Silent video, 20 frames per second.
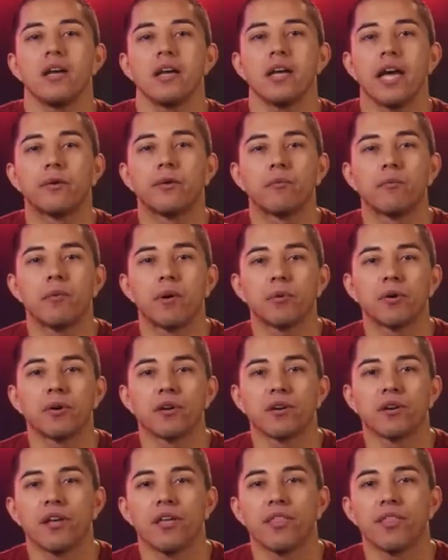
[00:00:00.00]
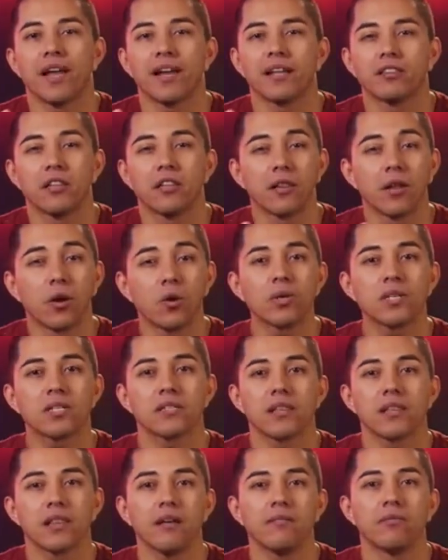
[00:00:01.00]
And remember that at the
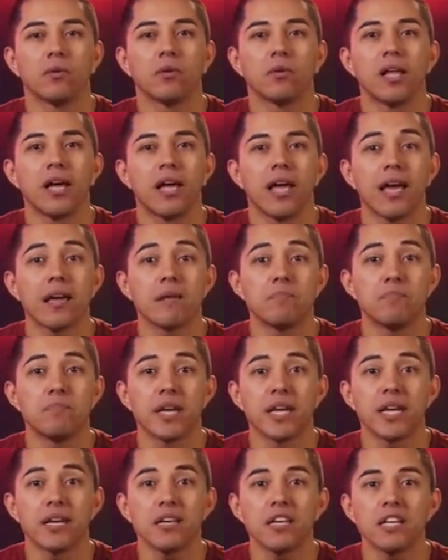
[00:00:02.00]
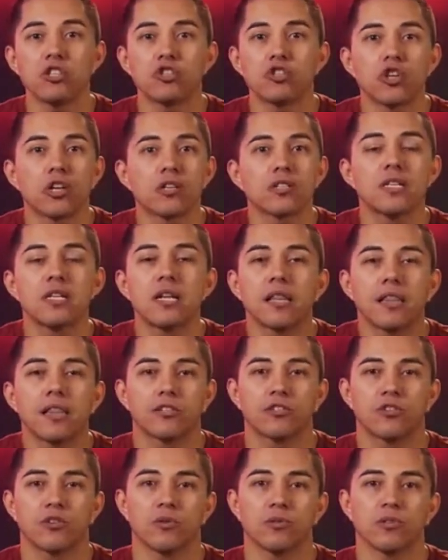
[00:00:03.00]
lowest level, a bit is just an
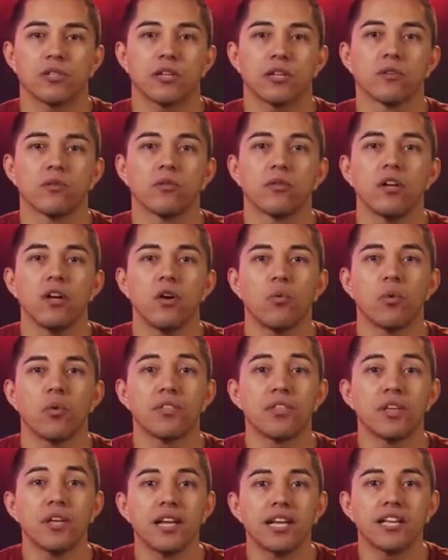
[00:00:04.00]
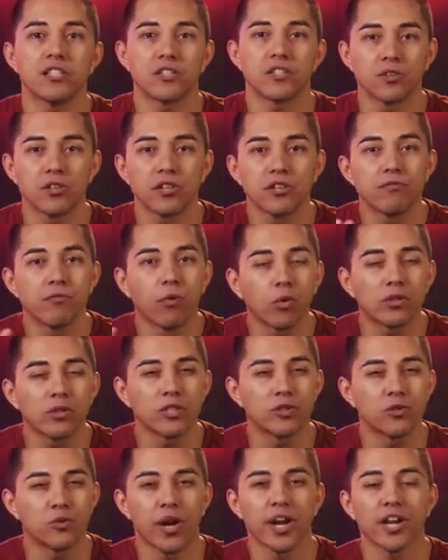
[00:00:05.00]
electrical signal within a certain
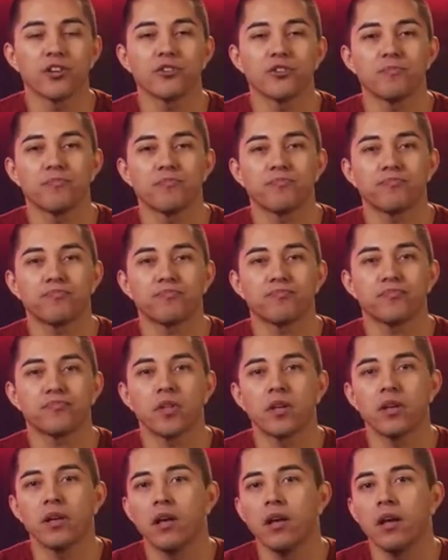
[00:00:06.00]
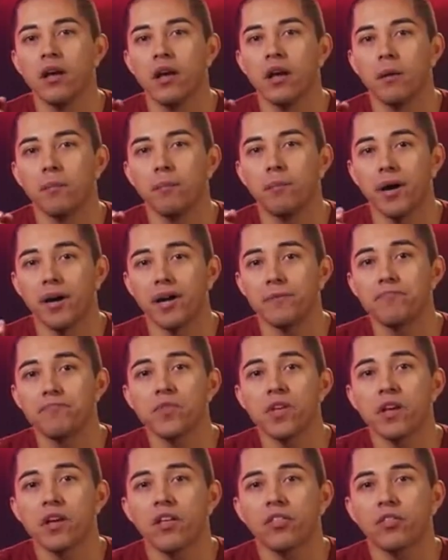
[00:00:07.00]
voltage range. But
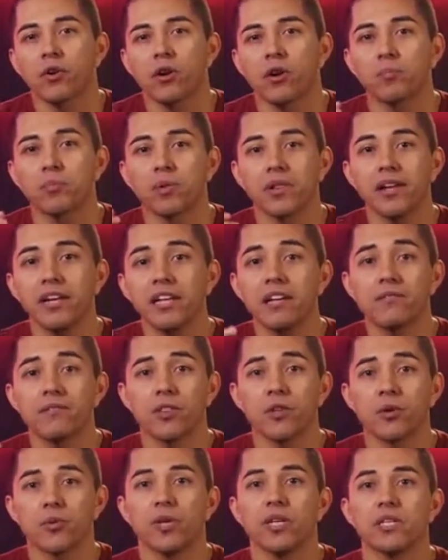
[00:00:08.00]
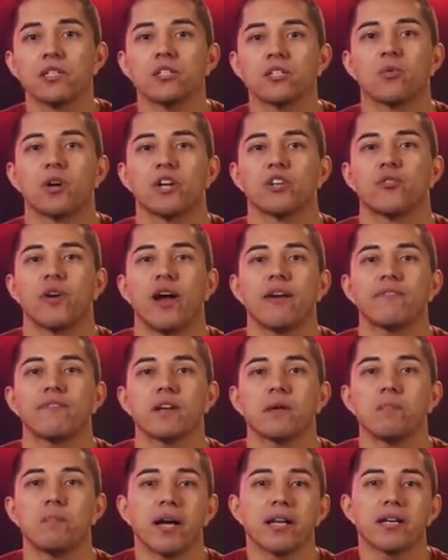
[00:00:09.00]
there are plenty of other reasons why
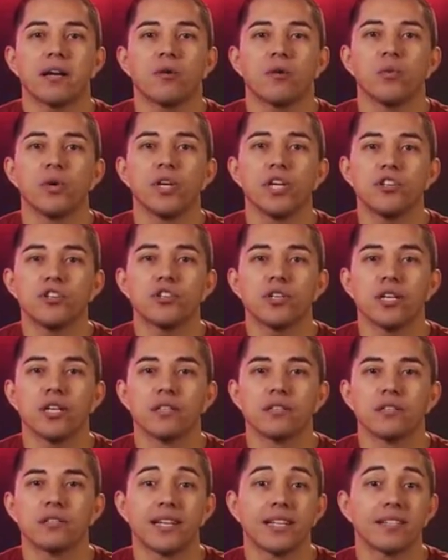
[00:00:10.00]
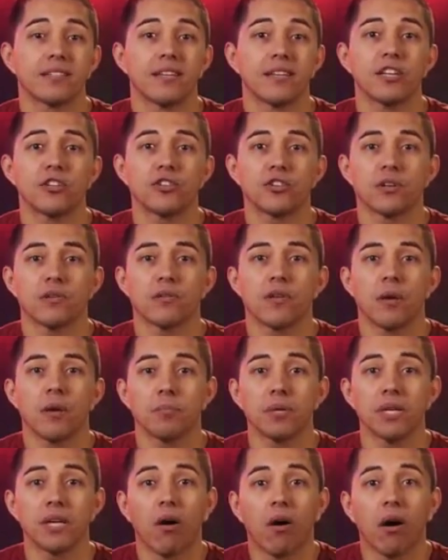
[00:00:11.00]
traffic might not reach its destination
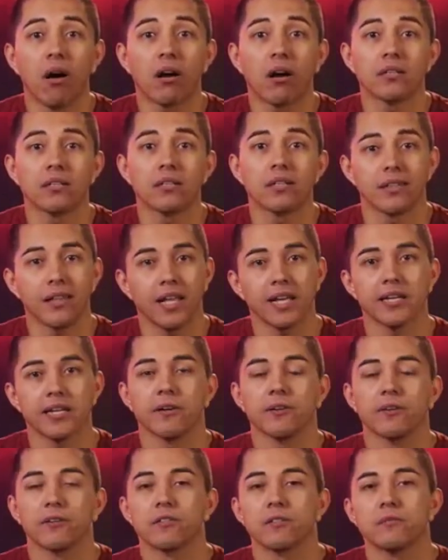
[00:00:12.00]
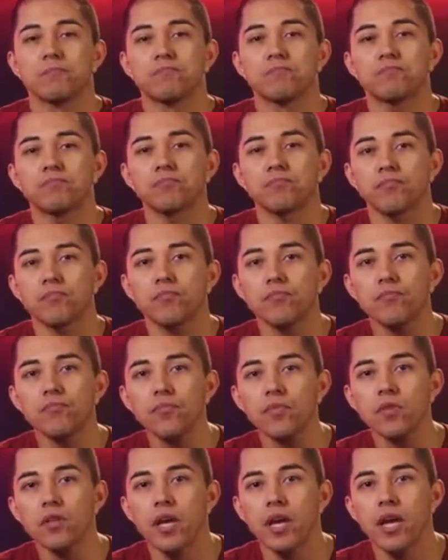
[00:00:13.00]
beyond line errors.
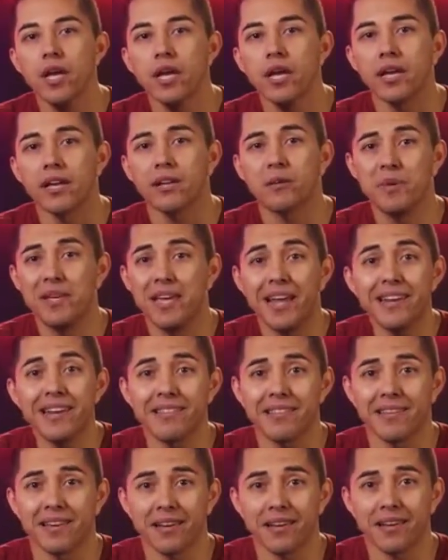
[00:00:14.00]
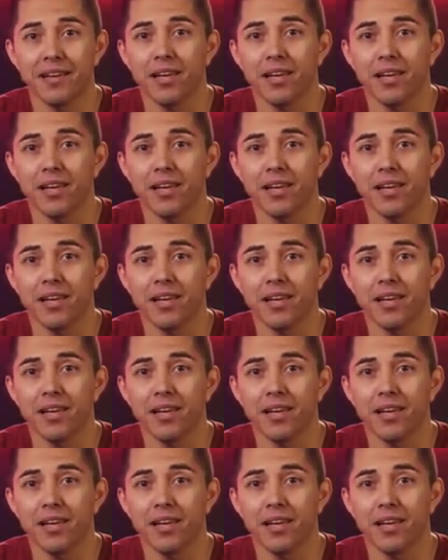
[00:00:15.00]
It could be anything.